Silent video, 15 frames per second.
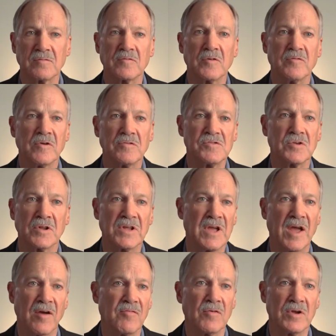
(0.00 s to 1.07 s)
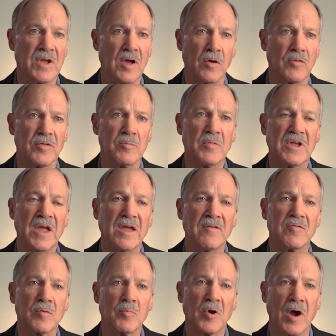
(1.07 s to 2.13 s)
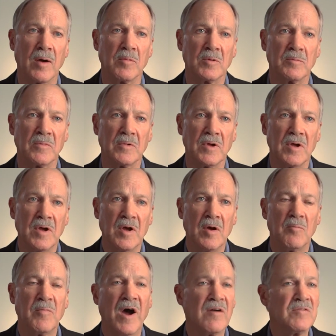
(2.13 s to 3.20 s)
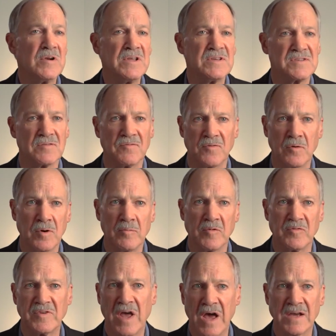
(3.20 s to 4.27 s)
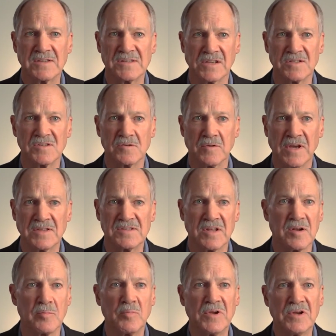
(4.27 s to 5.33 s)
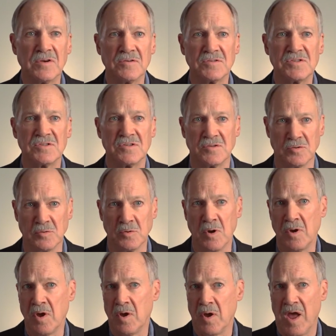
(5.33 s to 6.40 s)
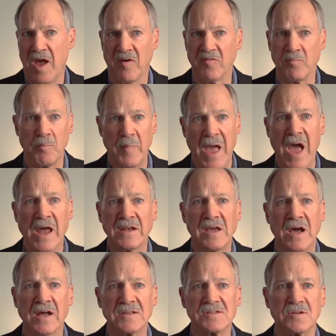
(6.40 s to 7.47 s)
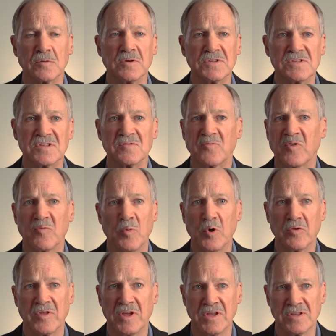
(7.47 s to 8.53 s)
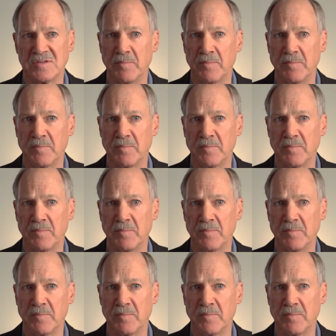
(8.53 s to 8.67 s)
for virtually every health and behavior problem. Poverty is a form of toxic stress that appears to have bad consequences for both kids'